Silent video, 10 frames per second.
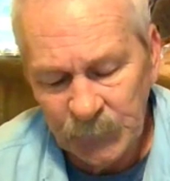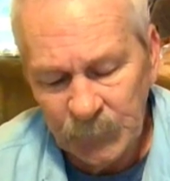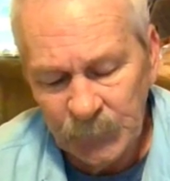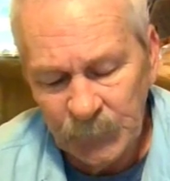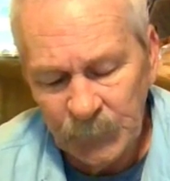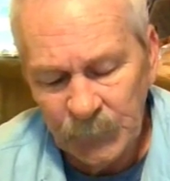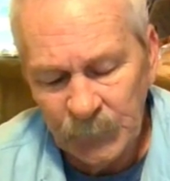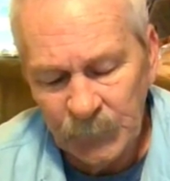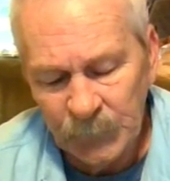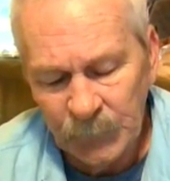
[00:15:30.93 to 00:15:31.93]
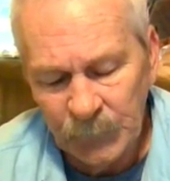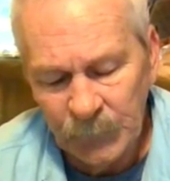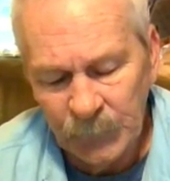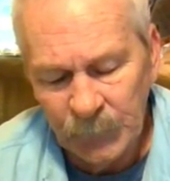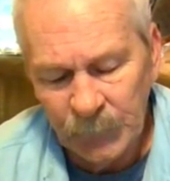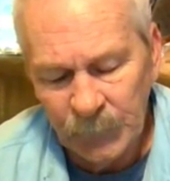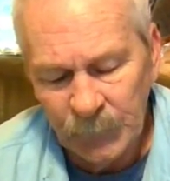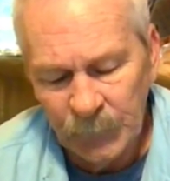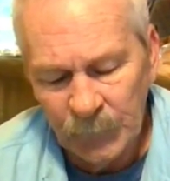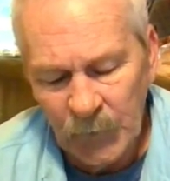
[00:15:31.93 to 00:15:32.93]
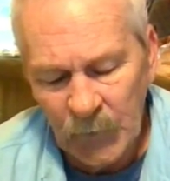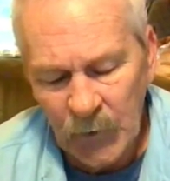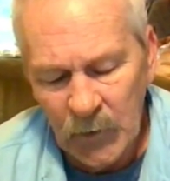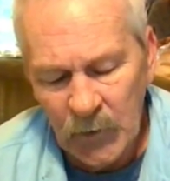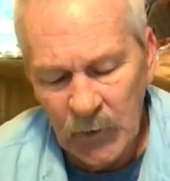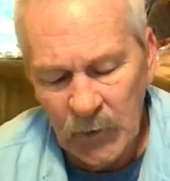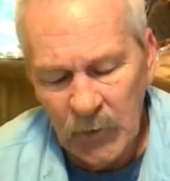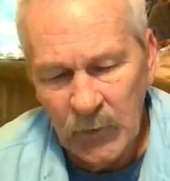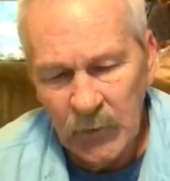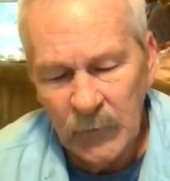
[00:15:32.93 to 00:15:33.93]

No one is speaking in this clip.